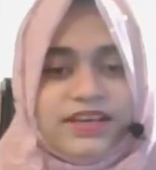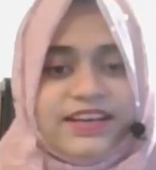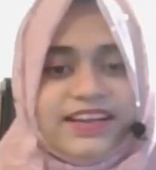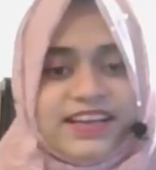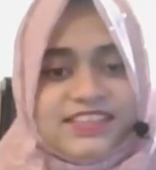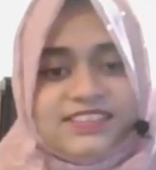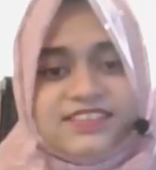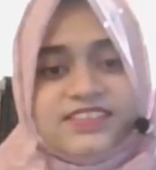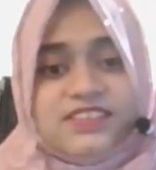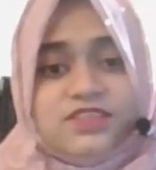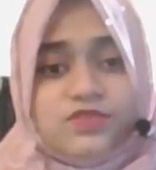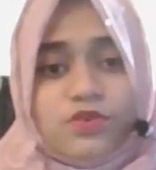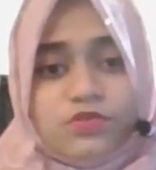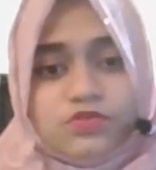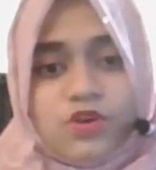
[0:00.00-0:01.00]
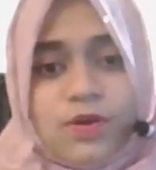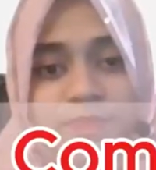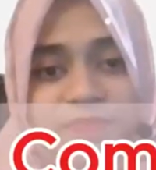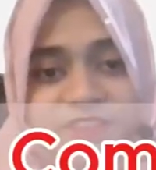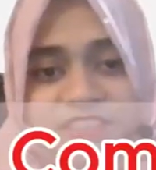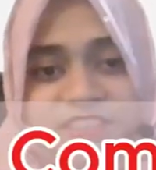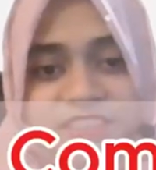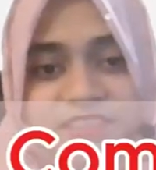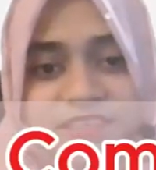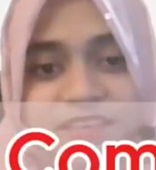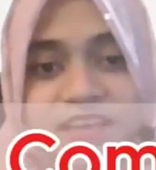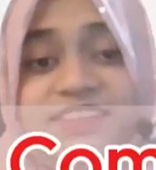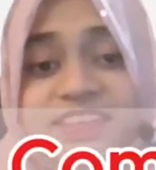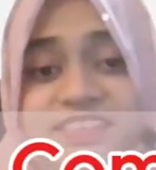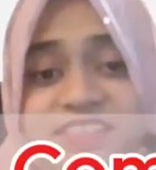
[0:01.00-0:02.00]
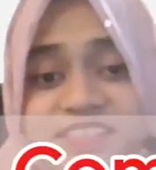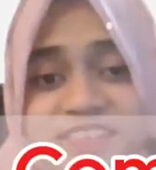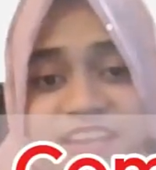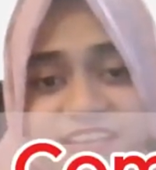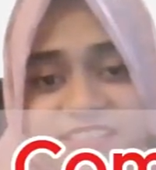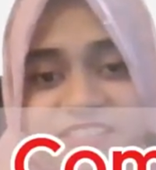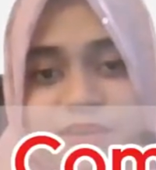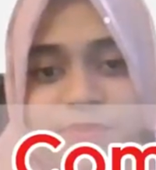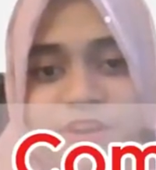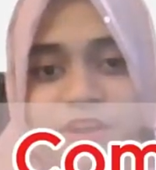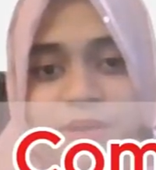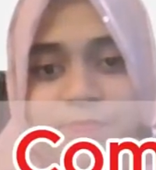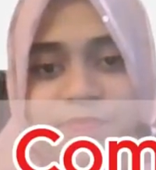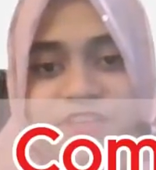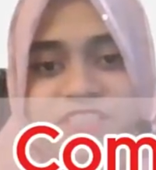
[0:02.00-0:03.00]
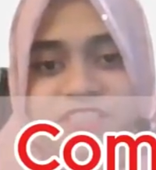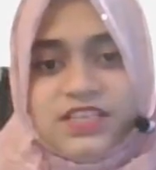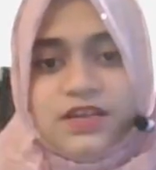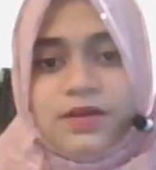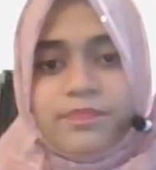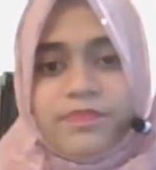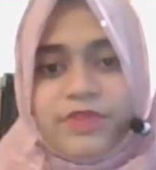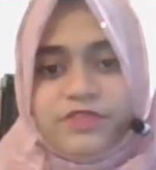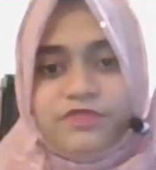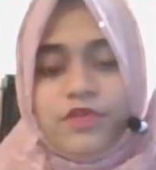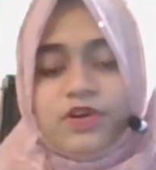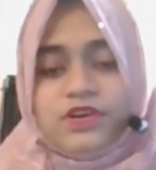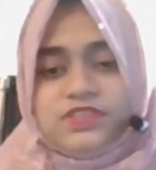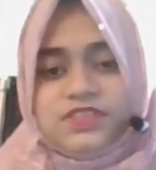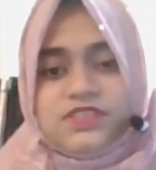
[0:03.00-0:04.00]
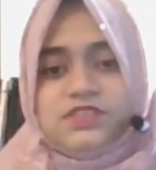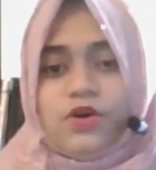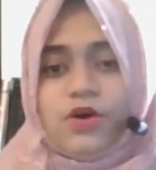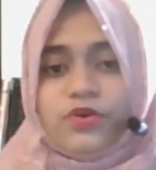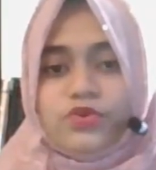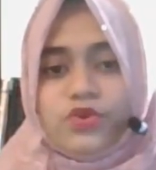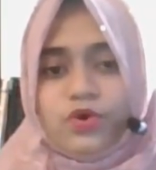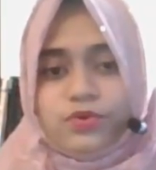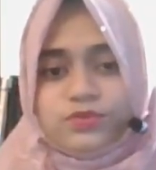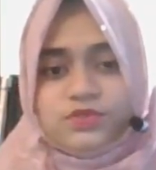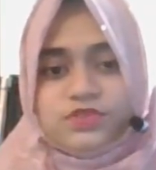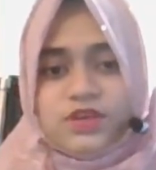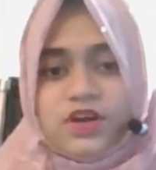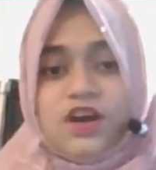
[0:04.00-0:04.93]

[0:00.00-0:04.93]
Next is note completion. This is like summary completion but focuses on notes.